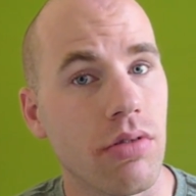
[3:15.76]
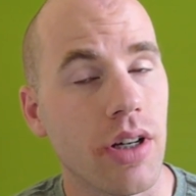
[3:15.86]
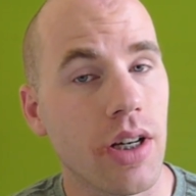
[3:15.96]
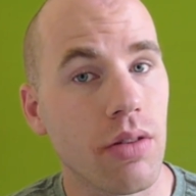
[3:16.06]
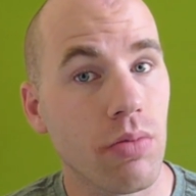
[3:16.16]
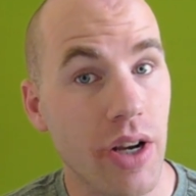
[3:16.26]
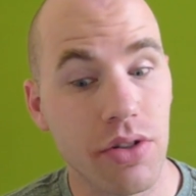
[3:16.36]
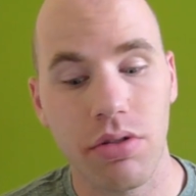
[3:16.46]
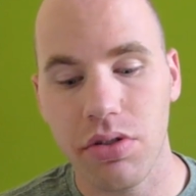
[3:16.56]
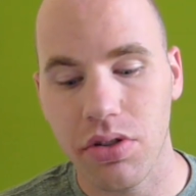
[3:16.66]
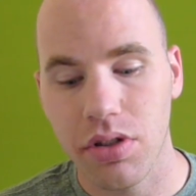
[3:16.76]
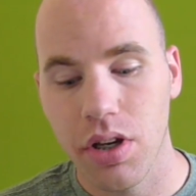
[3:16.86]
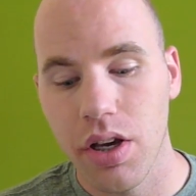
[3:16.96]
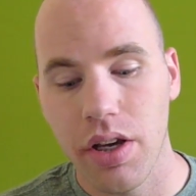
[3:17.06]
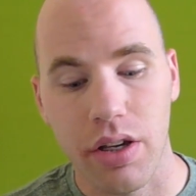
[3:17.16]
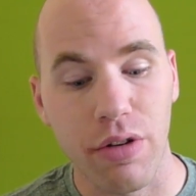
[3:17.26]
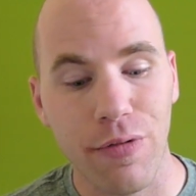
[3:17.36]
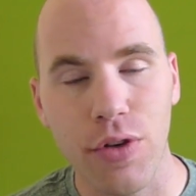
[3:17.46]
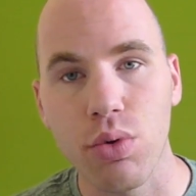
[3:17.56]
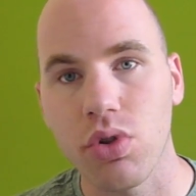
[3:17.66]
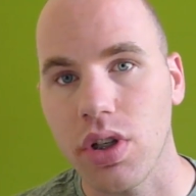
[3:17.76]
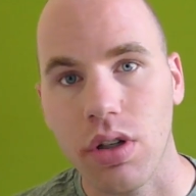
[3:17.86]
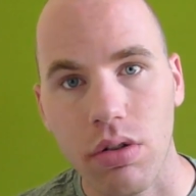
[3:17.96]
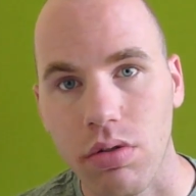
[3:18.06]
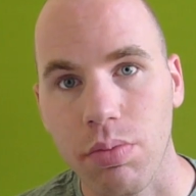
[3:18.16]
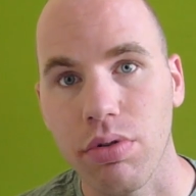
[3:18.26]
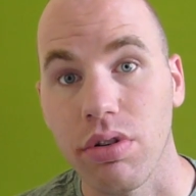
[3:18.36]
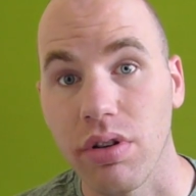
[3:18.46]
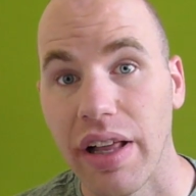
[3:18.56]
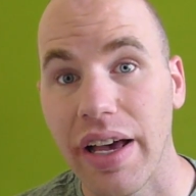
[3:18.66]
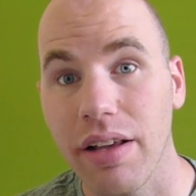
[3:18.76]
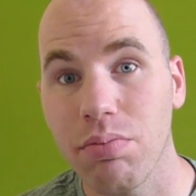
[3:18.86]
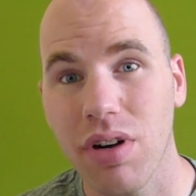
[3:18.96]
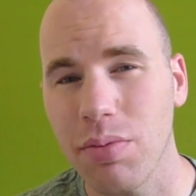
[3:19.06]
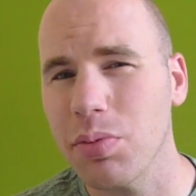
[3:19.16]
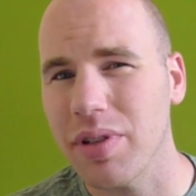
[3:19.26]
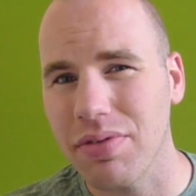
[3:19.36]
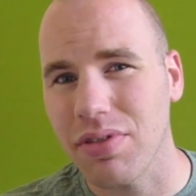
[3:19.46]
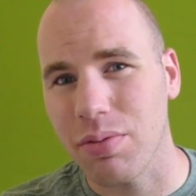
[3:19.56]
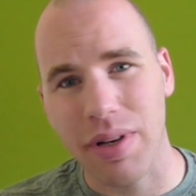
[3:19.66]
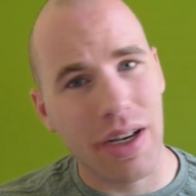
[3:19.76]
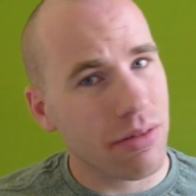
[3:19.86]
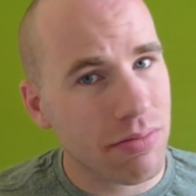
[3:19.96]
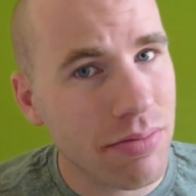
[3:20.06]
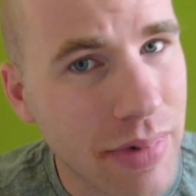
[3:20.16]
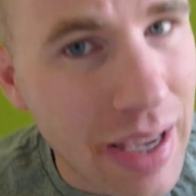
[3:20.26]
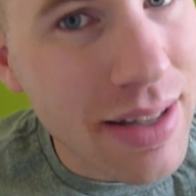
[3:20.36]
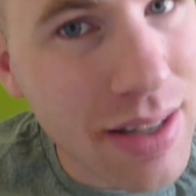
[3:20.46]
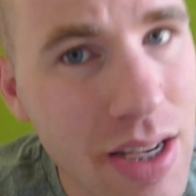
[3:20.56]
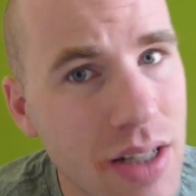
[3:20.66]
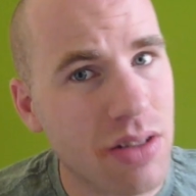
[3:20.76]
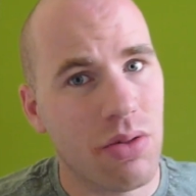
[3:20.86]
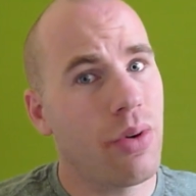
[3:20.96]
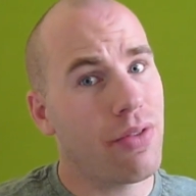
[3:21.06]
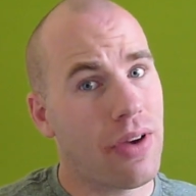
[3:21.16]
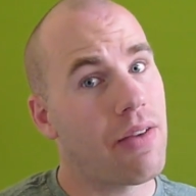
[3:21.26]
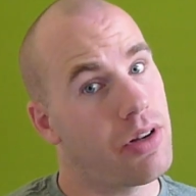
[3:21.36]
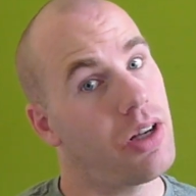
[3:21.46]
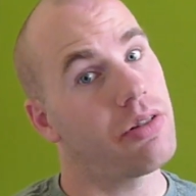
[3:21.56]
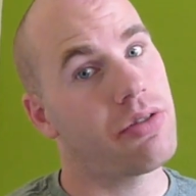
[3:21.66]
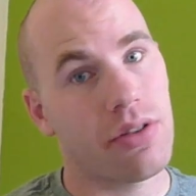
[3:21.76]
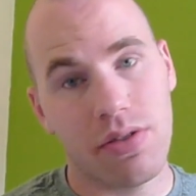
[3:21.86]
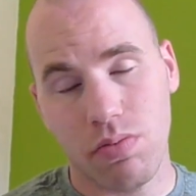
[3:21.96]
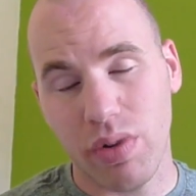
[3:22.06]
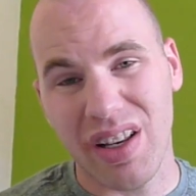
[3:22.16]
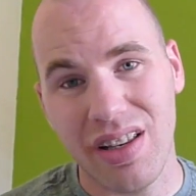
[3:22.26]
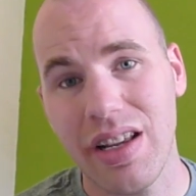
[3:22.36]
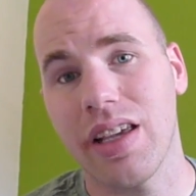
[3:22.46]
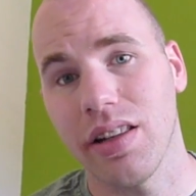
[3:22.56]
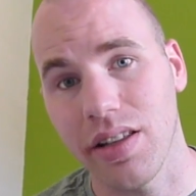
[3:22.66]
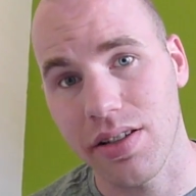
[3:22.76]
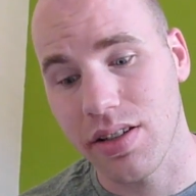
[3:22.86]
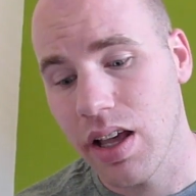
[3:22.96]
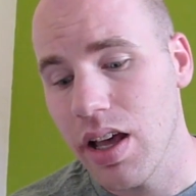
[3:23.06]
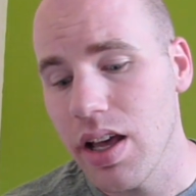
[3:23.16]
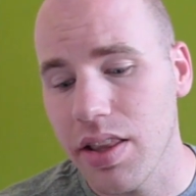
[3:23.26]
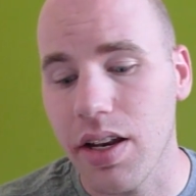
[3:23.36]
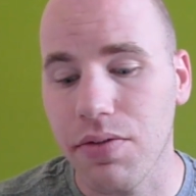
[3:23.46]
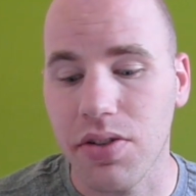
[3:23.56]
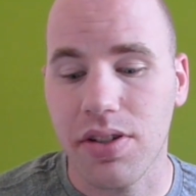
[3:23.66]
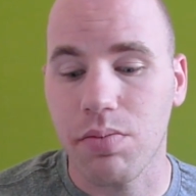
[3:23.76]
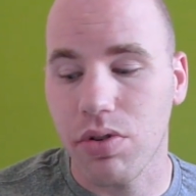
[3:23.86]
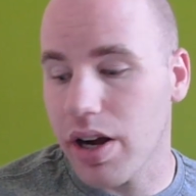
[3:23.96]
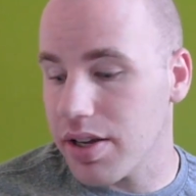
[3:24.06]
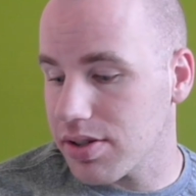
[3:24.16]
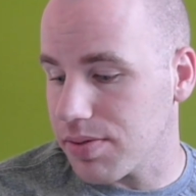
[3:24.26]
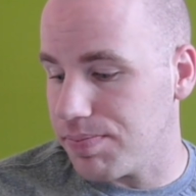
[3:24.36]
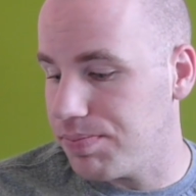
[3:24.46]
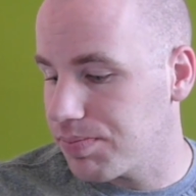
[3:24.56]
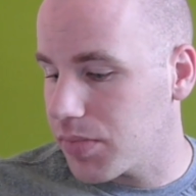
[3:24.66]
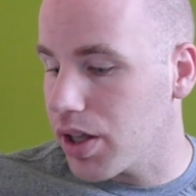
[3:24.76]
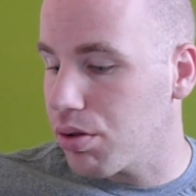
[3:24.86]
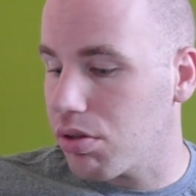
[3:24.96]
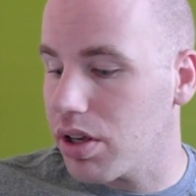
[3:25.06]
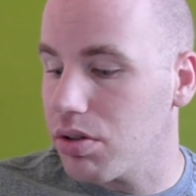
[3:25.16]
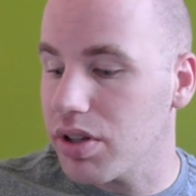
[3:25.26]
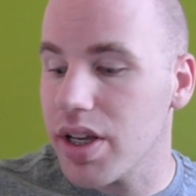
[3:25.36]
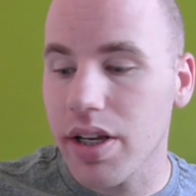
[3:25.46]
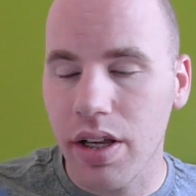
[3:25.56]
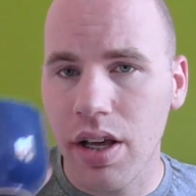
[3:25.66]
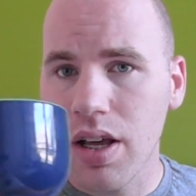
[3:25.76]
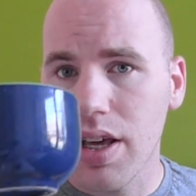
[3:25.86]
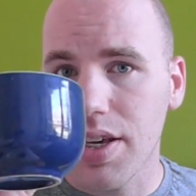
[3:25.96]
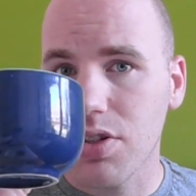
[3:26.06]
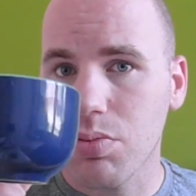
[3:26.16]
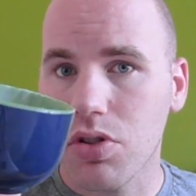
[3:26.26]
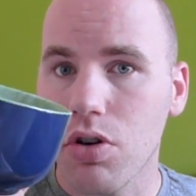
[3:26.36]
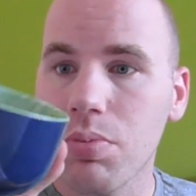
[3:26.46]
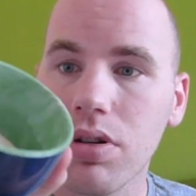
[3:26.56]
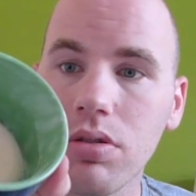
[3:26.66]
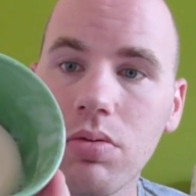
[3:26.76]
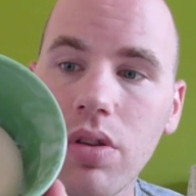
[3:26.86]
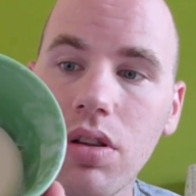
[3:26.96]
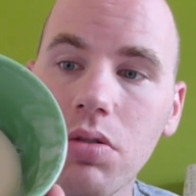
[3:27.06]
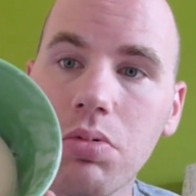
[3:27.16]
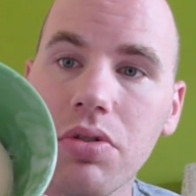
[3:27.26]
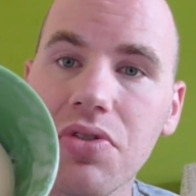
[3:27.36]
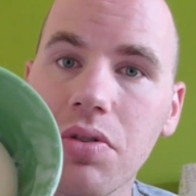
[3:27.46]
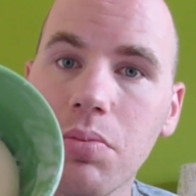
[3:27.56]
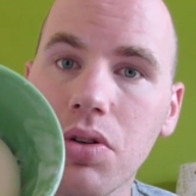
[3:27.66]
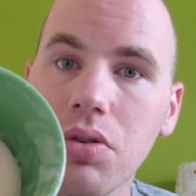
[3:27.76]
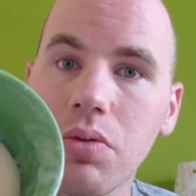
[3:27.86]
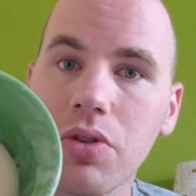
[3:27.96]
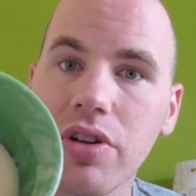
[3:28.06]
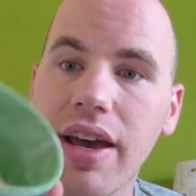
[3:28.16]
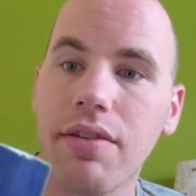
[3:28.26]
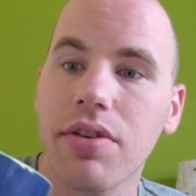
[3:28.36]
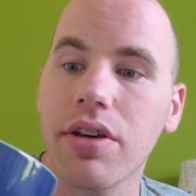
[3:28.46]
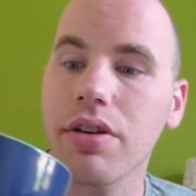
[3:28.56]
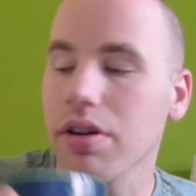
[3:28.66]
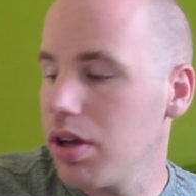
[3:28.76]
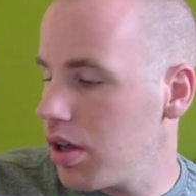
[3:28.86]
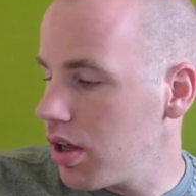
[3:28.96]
razors, you know, Fusion or Pro Glide, probably for about $18 to $25. It's ridiculous, the difference in price. The other thing you'll need is some soap with a little porcelain bowl, which I have here.